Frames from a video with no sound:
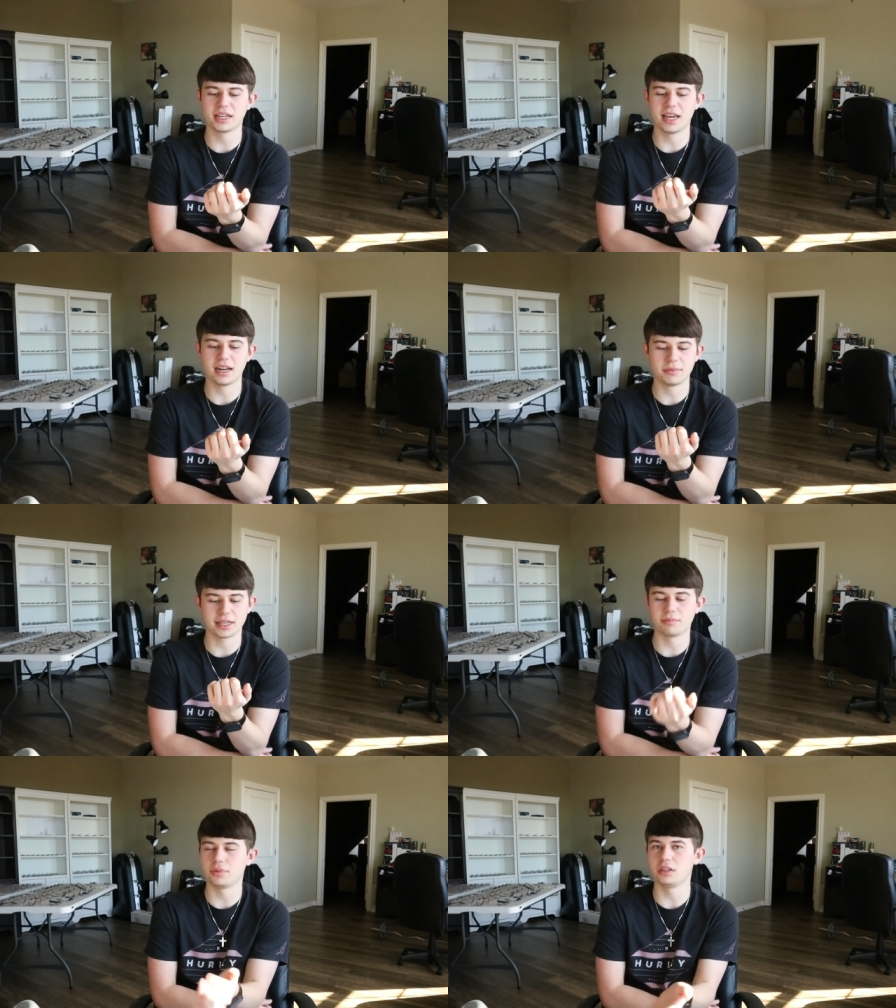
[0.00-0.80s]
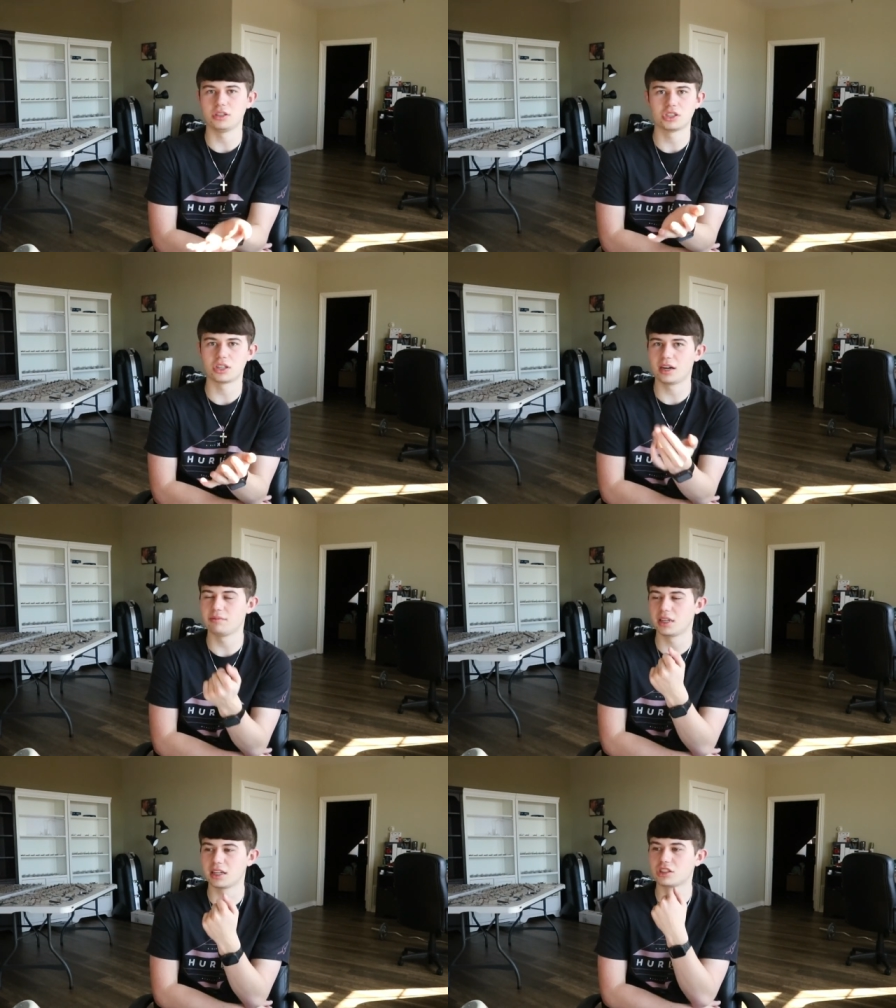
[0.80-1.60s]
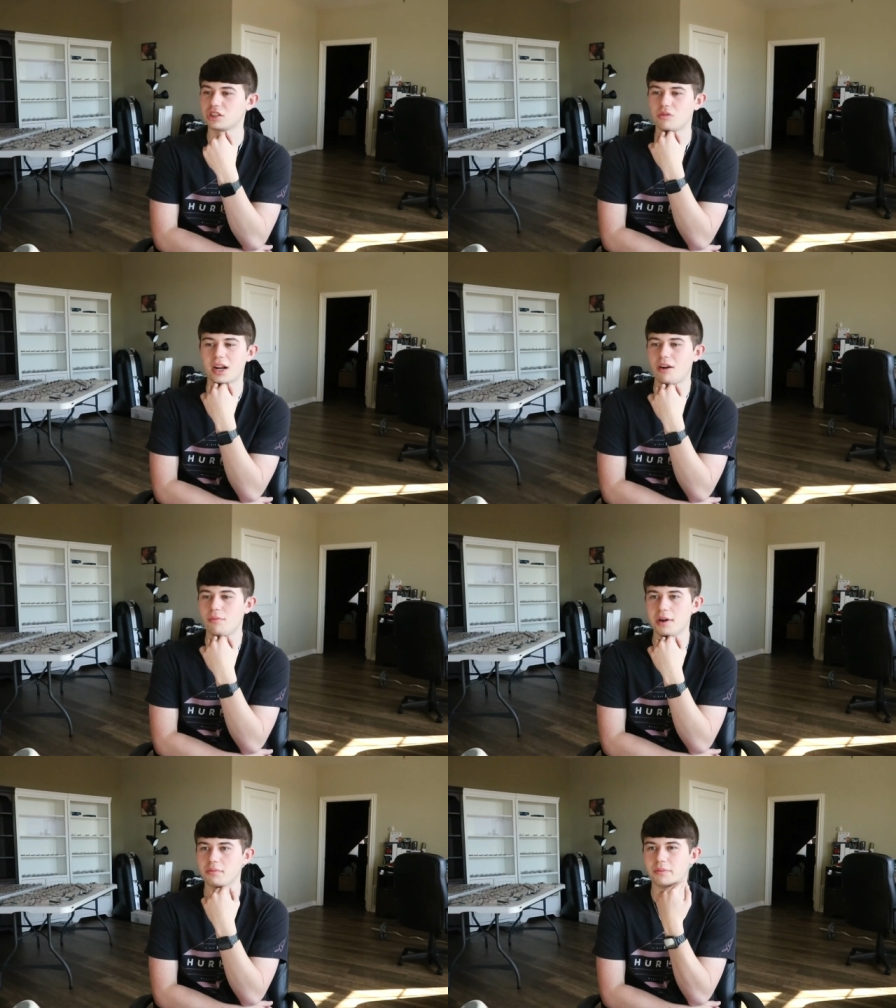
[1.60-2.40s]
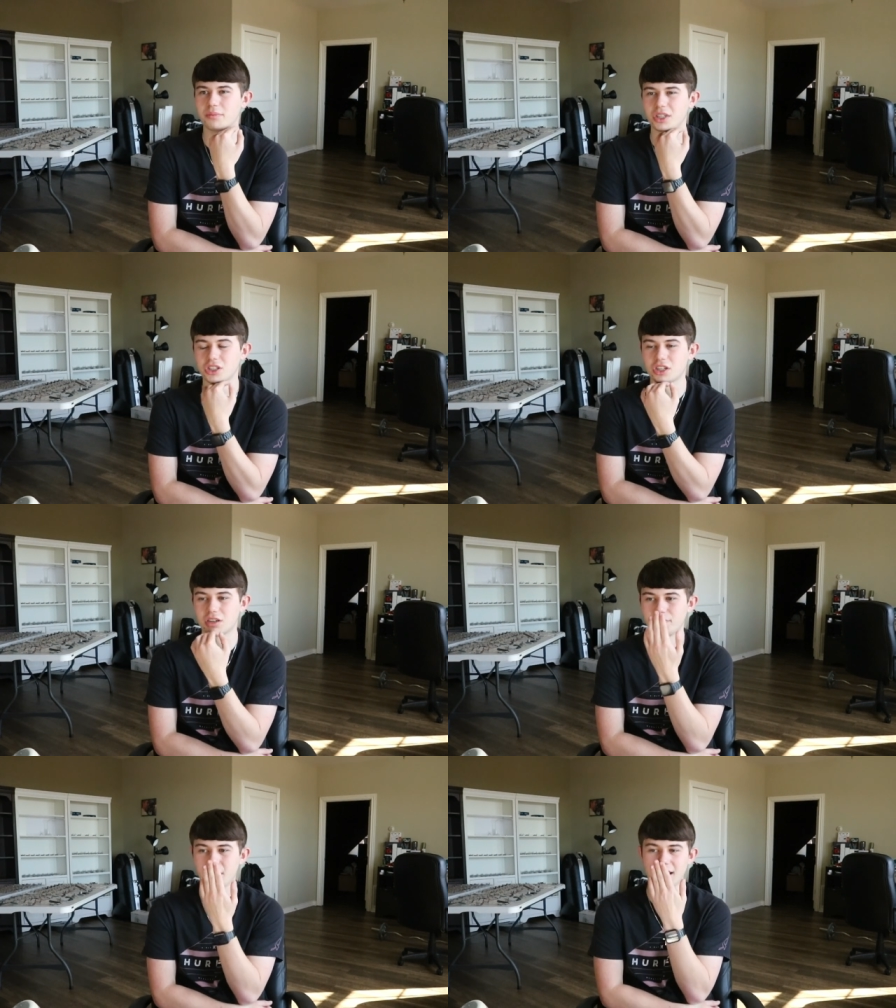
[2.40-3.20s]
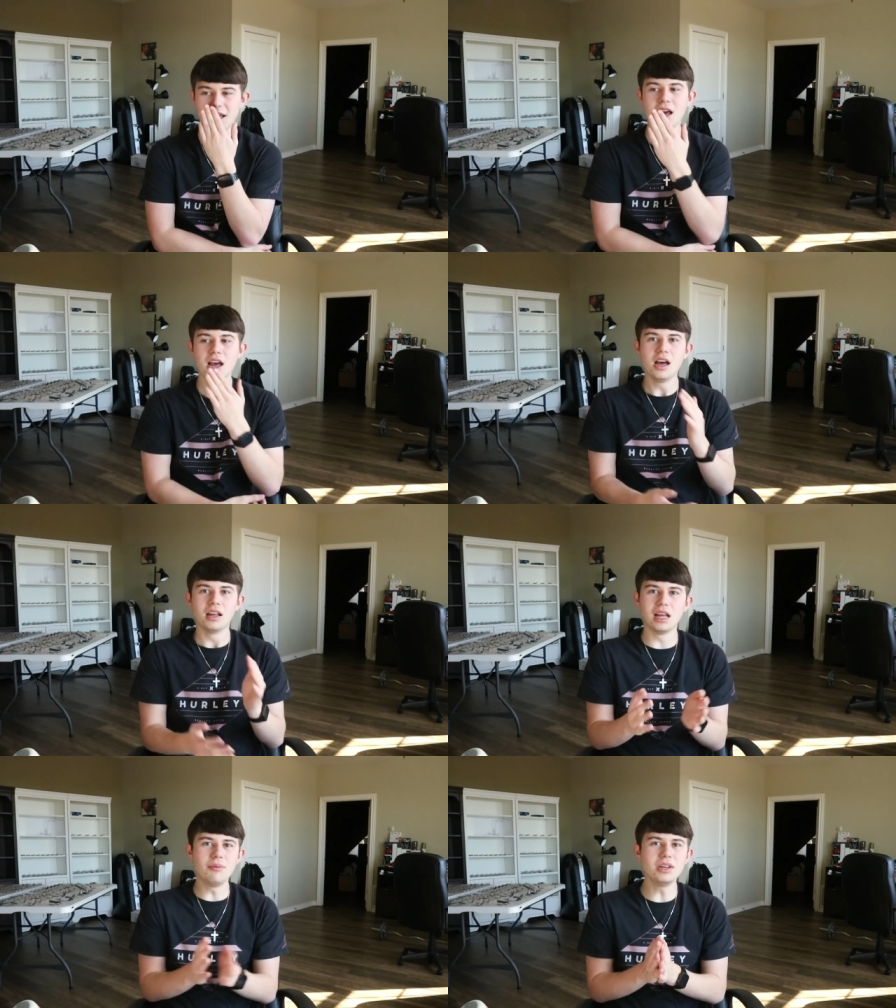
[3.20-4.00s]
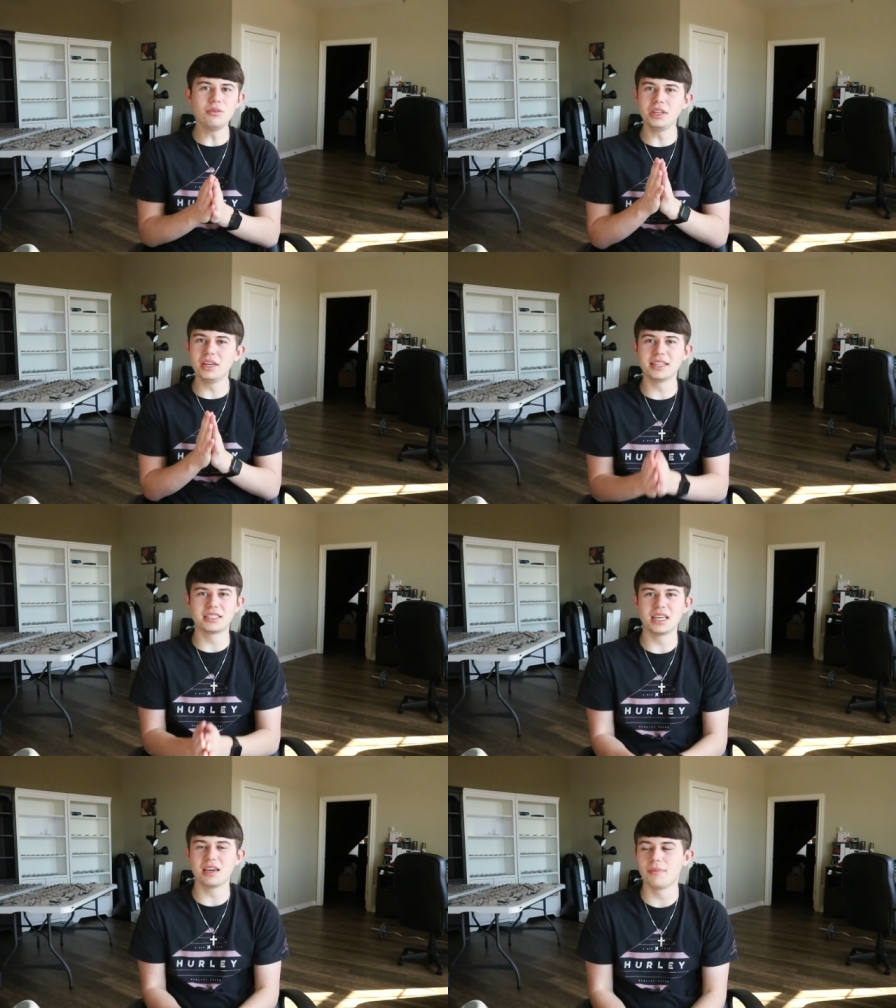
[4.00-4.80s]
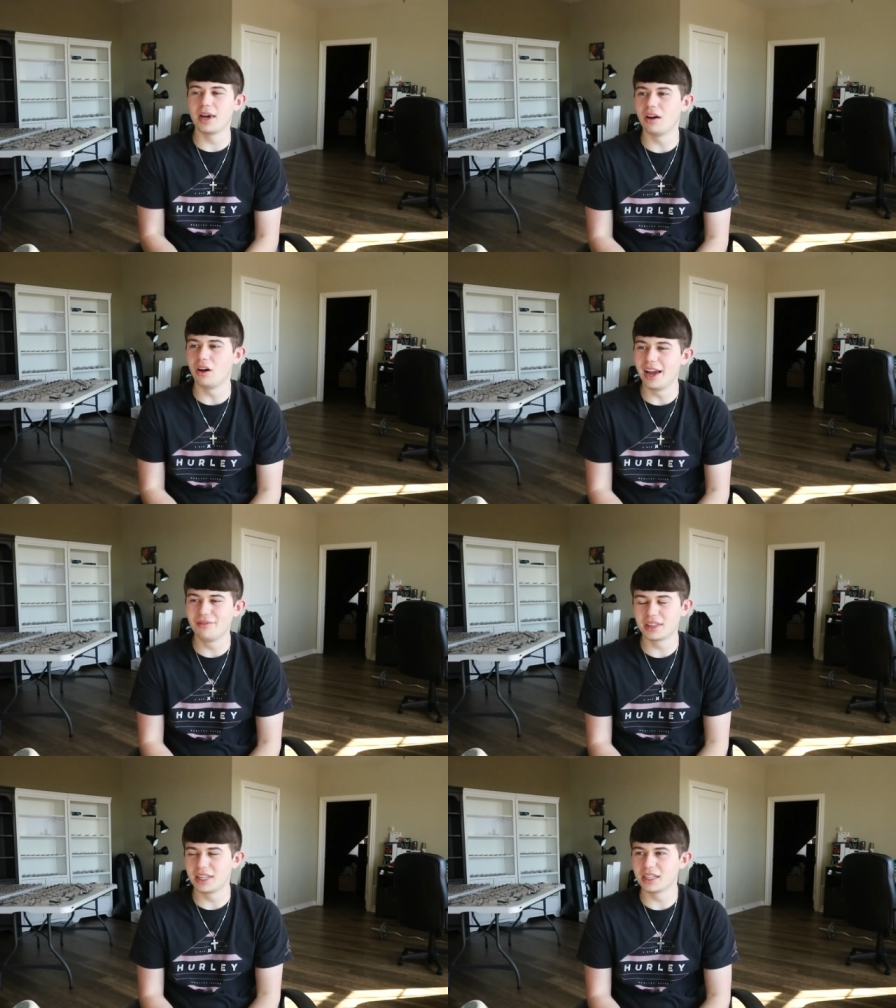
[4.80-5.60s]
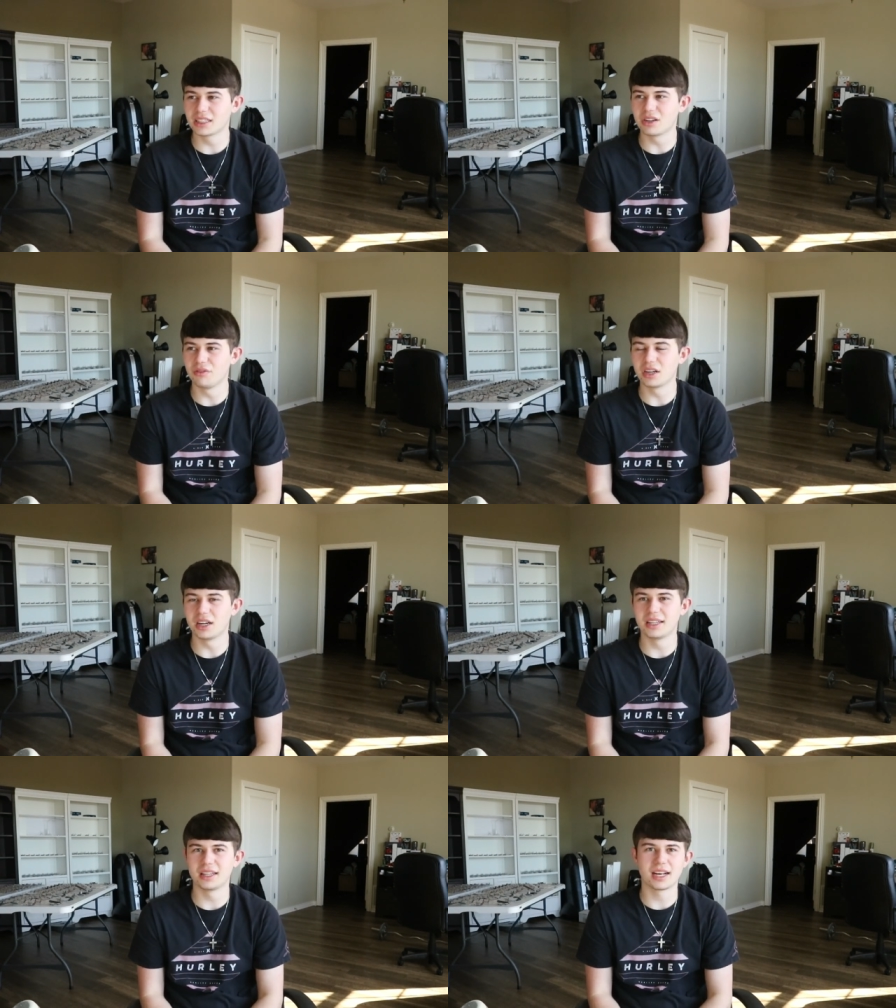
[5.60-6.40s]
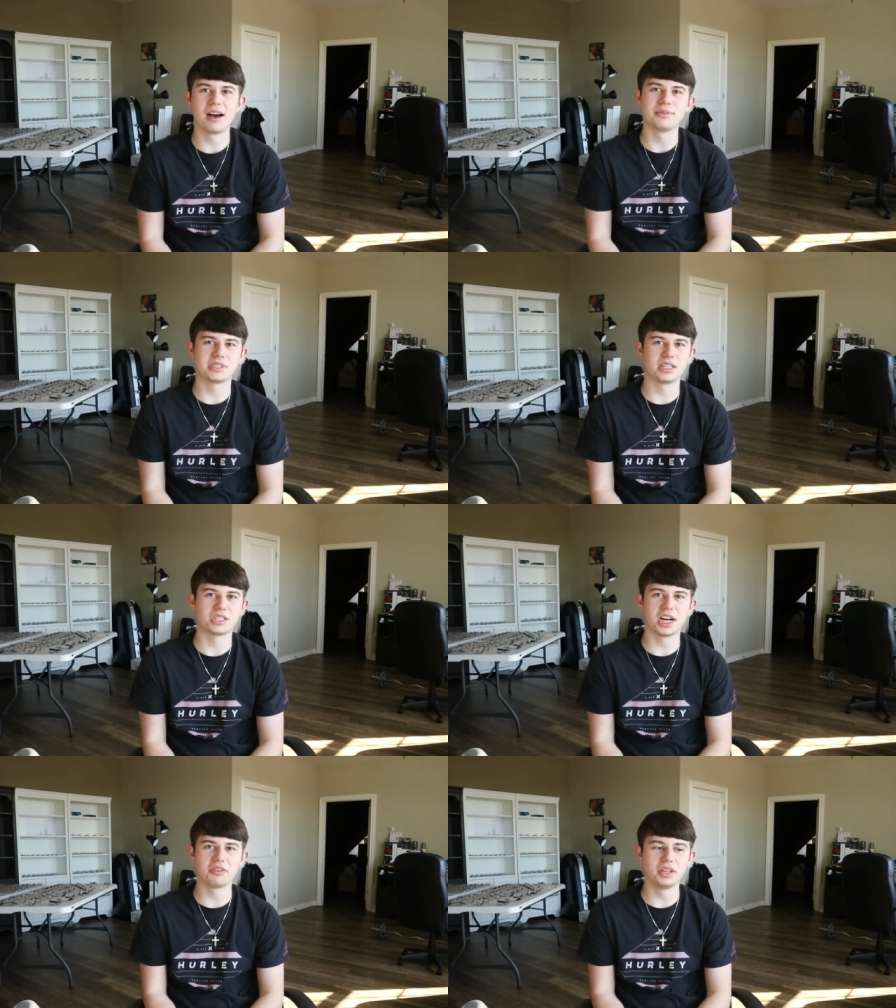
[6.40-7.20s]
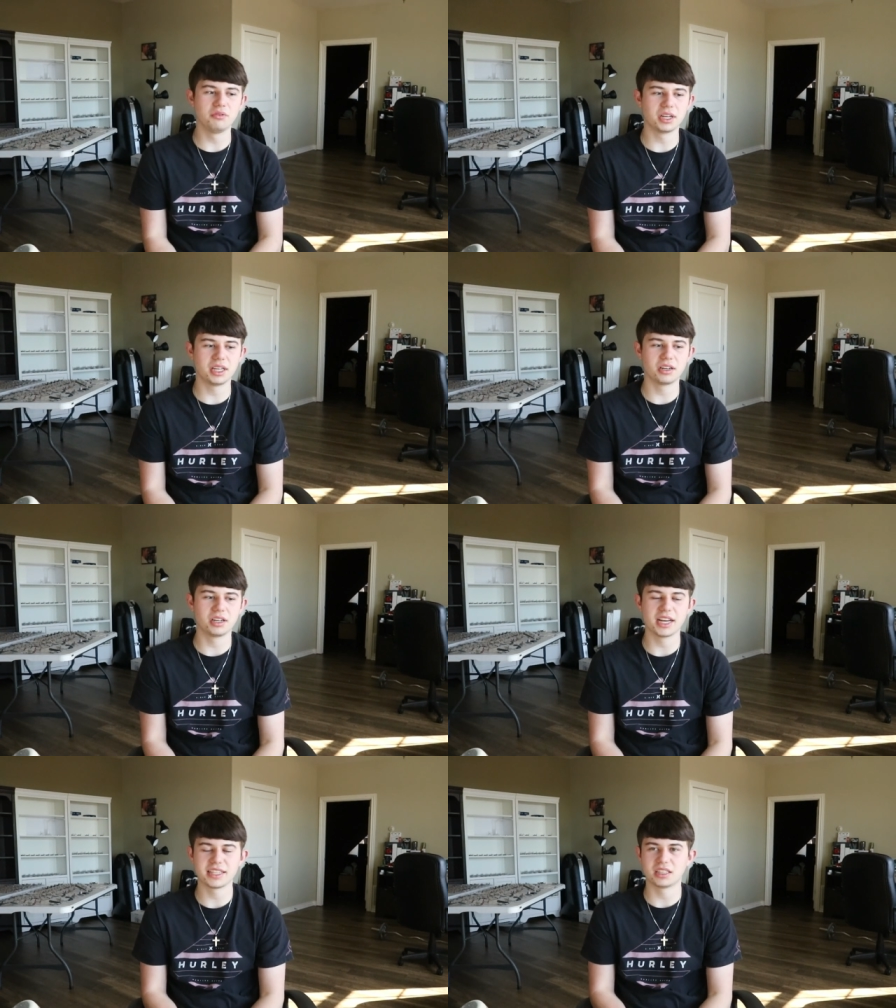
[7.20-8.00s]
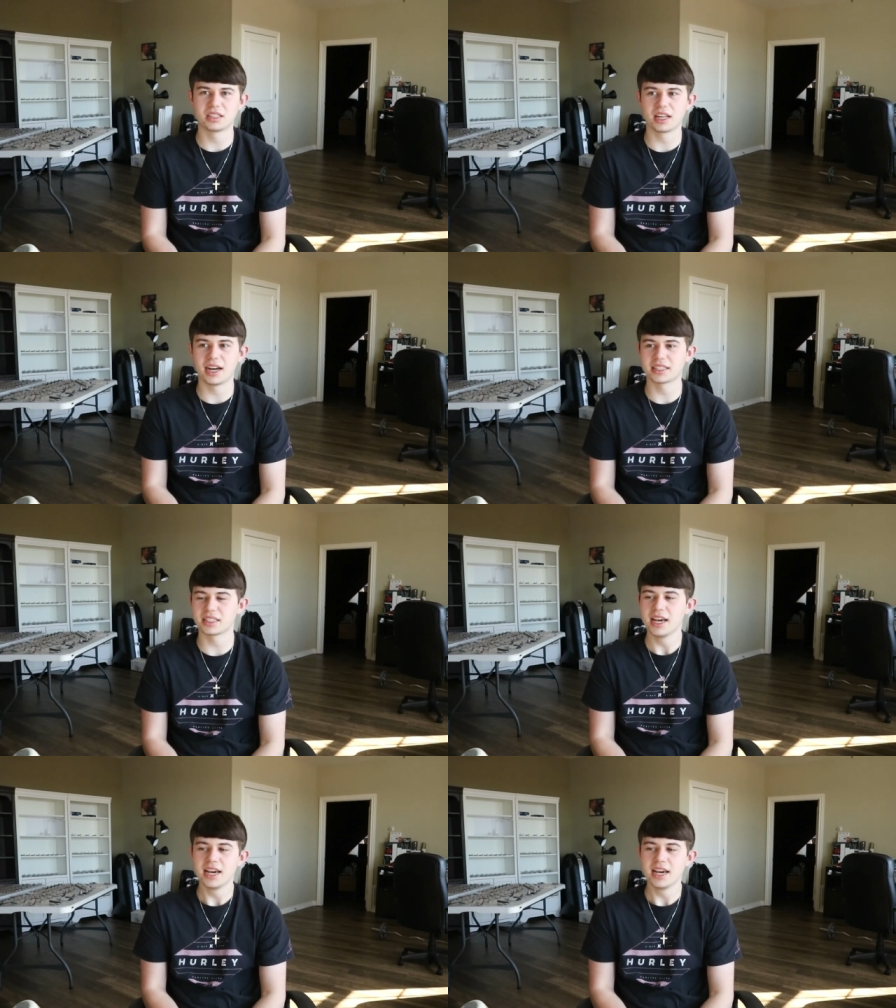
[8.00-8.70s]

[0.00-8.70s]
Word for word: Again, I'm not completely sure. That's just what I remember. I'm pretty sure, but let me know what you guys think about everything that's going on in the comments section. I really want to hear you guys' thoughts.